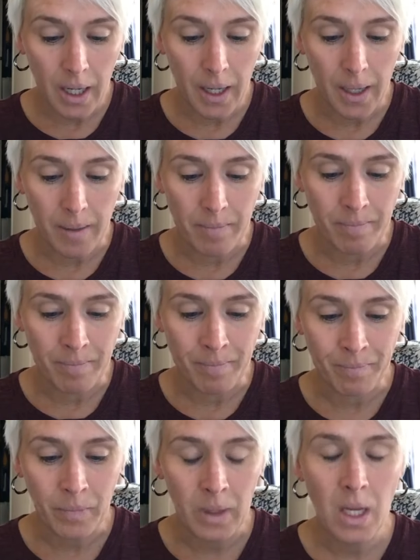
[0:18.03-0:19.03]

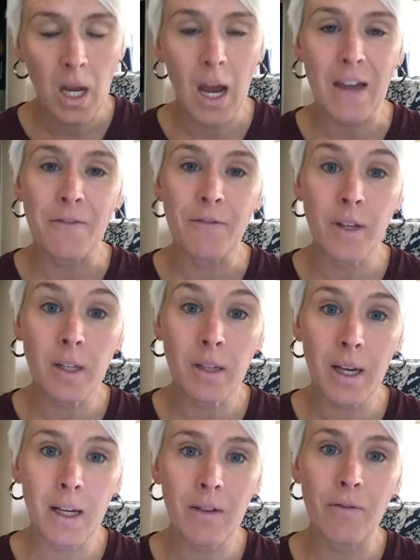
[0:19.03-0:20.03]
Um, I feel
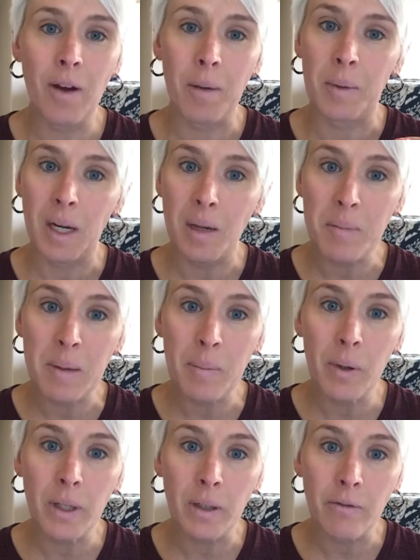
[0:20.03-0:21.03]
like if I'm going to be
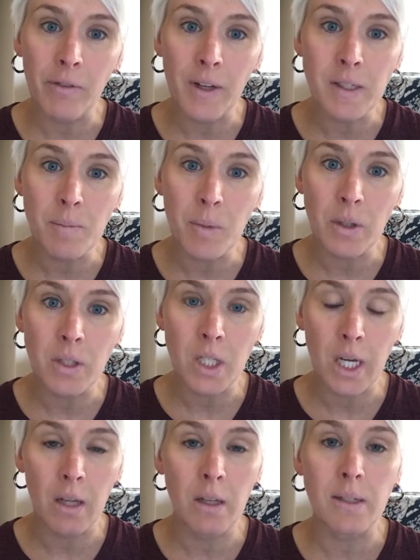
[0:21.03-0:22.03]
put in Facebook
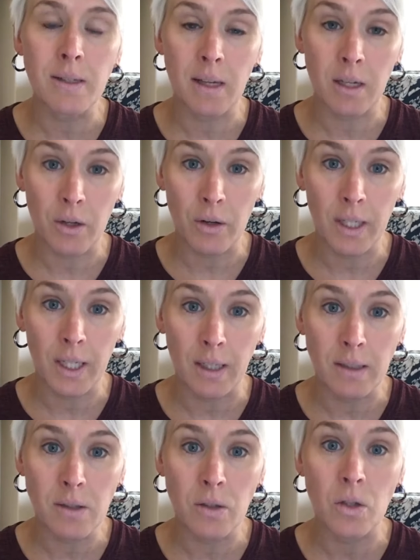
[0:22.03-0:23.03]
jail, it's like your kids.